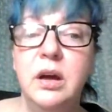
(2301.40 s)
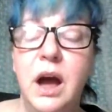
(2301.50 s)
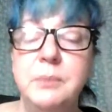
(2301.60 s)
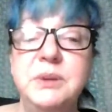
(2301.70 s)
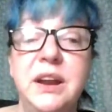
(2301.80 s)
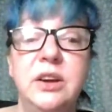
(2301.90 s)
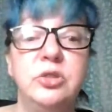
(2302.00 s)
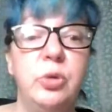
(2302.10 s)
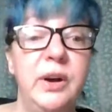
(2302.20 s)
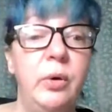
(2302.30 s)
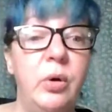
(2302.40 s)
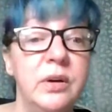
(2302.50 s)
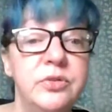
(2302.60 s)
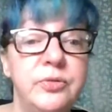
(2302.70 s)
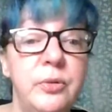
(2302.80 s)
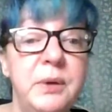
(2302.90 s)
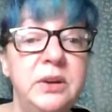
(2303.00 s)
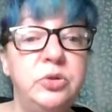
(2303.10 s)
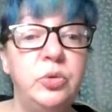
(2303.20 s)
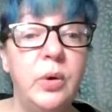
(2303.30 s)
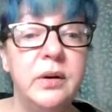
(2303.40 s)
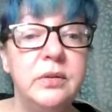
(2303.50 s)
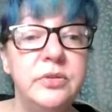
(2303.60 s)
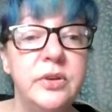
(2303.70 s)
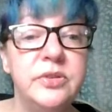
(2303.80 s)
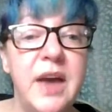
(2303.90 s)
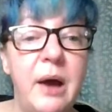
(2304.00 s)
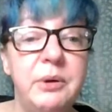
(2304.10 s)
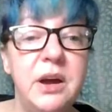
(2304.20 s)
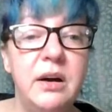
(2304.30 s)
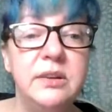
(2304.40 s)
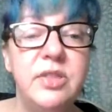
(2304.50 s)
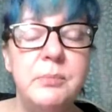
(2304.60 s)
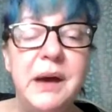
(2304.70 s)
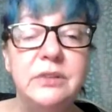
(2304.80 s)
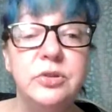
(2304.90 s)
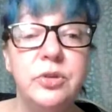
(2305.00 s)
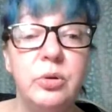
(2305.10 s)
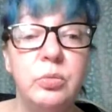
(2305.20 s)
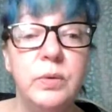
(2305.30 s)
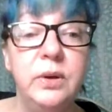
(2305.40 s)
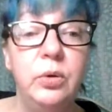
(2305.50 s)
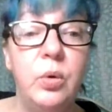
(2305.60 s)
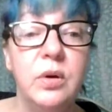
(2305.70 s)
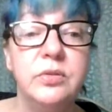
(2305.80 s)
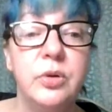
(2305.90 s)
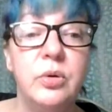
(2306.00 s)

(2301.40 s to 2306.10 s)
I'm knitting a toy horse for my daughter, says Carry On, that matches her real horse.